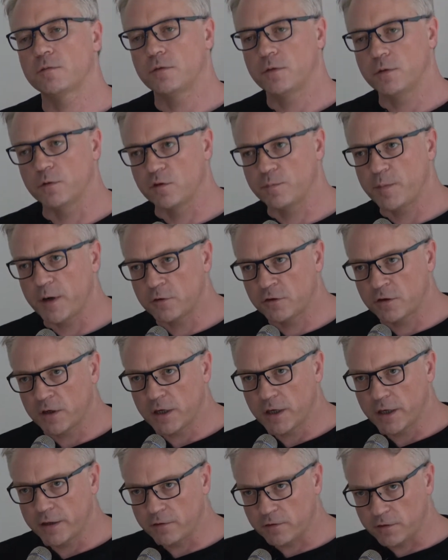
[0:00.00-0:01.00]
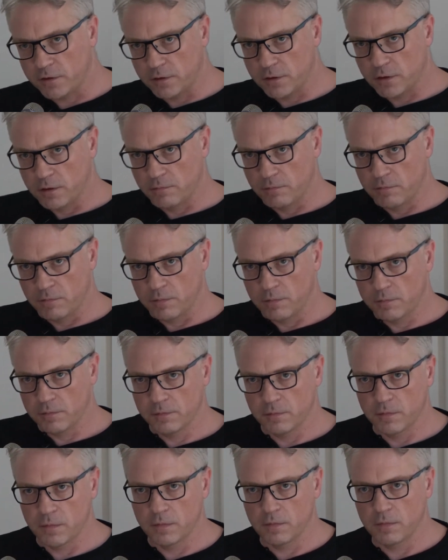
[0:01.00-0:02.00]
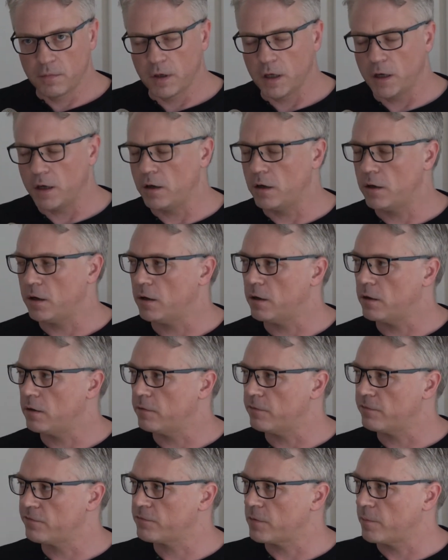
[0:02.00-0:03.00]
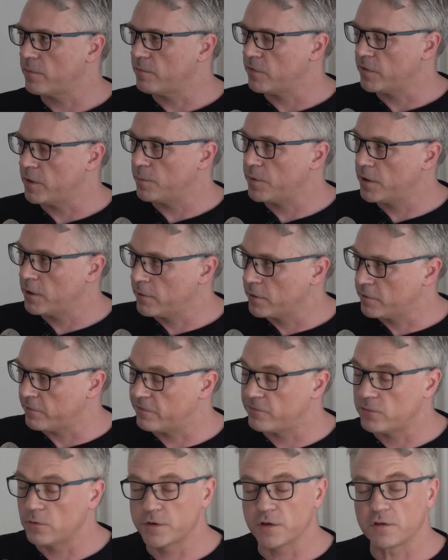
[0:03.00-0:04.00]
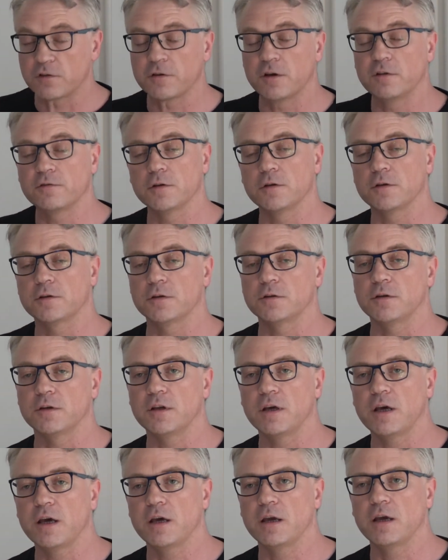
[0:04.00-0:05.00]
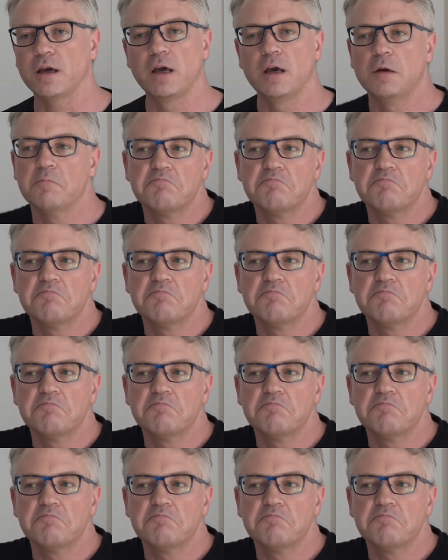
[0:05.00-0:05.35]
who specialize in from the period of 47 to today,